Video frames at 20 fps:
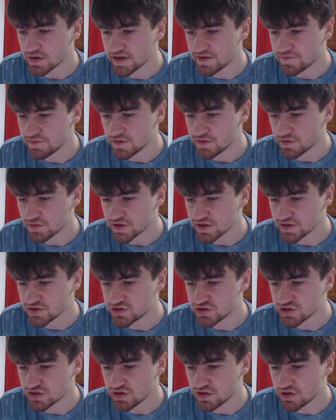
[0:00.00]
If we look at
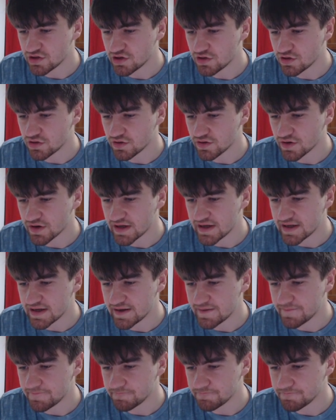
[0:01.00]
Geelong,
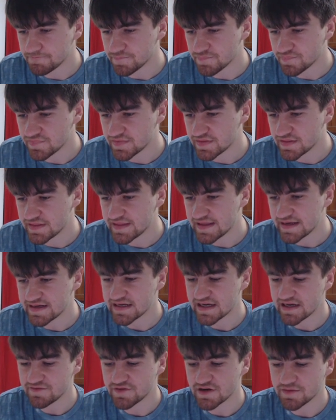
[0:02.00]
they
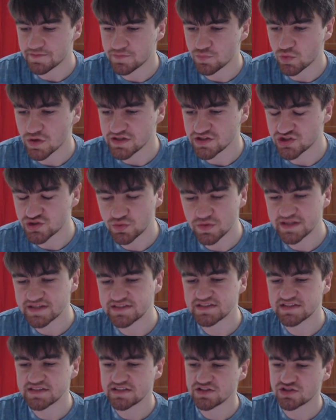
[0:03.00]
gave up
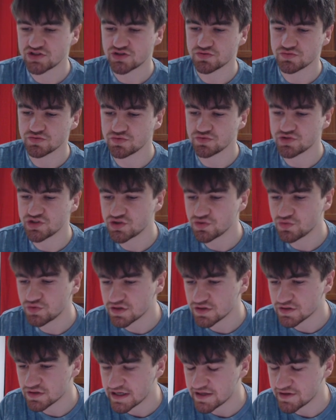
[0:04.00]
120 to
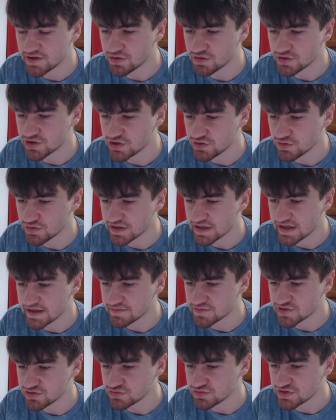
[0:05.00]

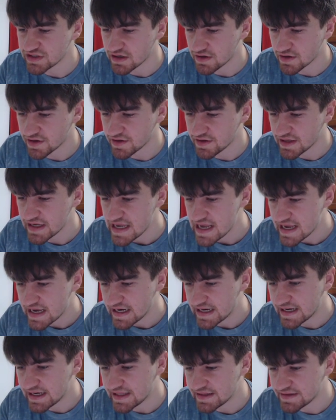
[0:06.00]
to Duncan,
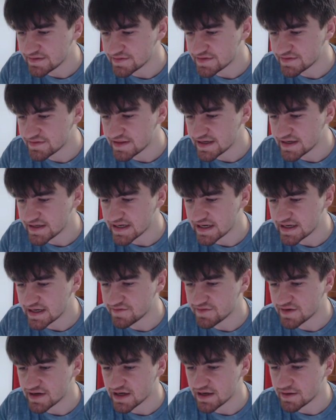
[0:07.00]
and they
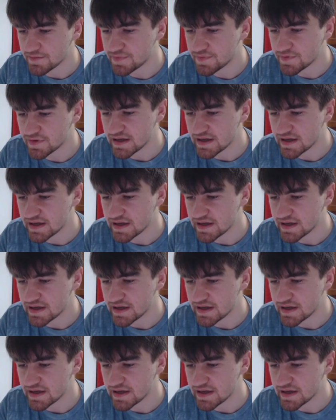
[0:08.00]
gave up